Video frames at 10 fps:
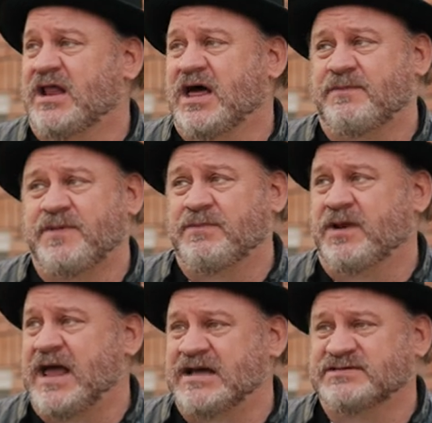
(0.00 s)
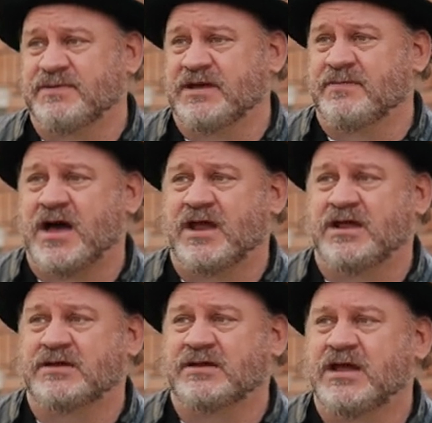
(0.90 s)
a lot of people ask me about
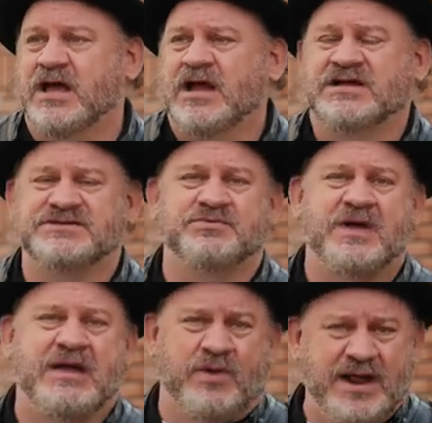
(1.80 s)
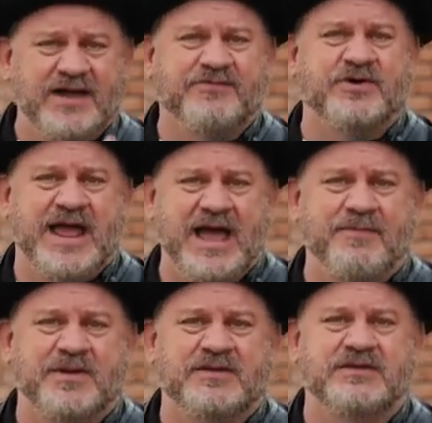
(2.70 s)
it, because right after it
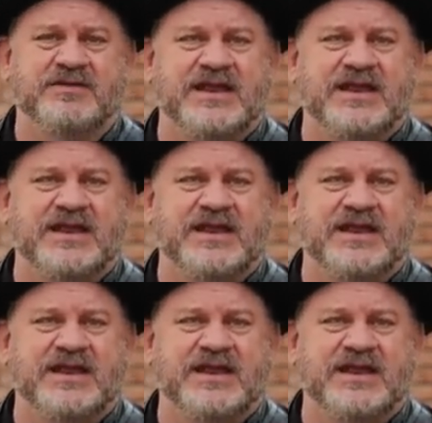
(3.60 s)
happened,